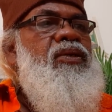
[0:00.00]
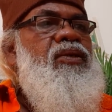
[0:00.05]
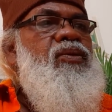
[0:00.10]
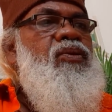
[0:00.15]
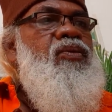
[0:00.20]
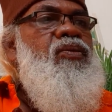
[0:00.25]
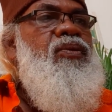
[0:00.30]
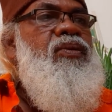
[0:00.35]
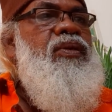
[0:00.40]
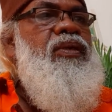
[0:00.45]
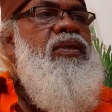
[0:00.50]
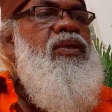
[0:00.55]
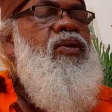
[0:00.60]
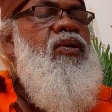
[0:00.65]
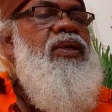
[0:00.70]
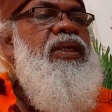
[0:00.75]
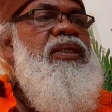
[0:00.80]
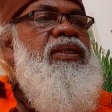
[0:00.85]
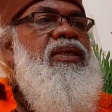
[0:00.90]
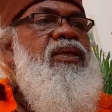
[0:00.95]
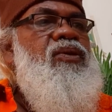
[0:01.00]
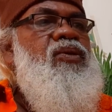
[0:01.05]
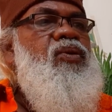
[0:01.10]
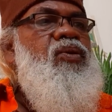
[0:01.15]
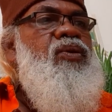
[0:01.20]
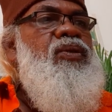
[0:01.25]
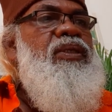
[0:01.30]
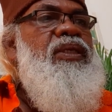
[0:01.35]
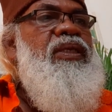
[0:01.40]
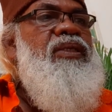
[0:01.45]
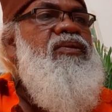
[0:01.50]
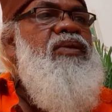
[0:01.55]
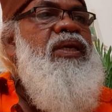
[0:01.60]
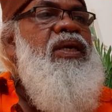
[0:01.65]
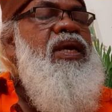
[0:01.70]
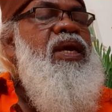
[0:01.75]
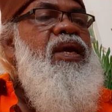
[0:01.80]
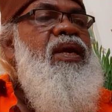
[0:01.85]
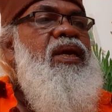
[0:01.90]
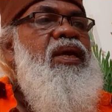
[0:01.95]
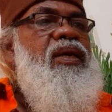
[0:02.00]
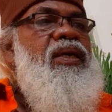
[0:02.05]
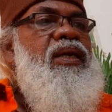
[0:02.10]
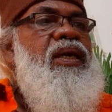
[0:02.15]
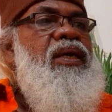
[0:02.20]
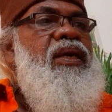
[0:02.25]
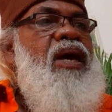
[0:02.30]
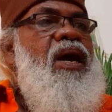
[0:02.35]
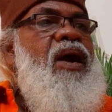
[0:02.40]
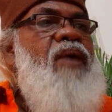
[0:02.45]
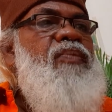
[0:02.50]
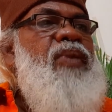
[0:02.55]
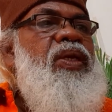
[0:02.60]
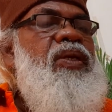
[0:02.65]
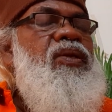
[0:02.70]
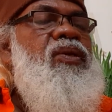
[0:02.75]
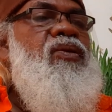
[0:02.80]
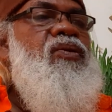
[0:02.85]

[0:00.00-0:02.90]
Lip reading: two yonis, this common,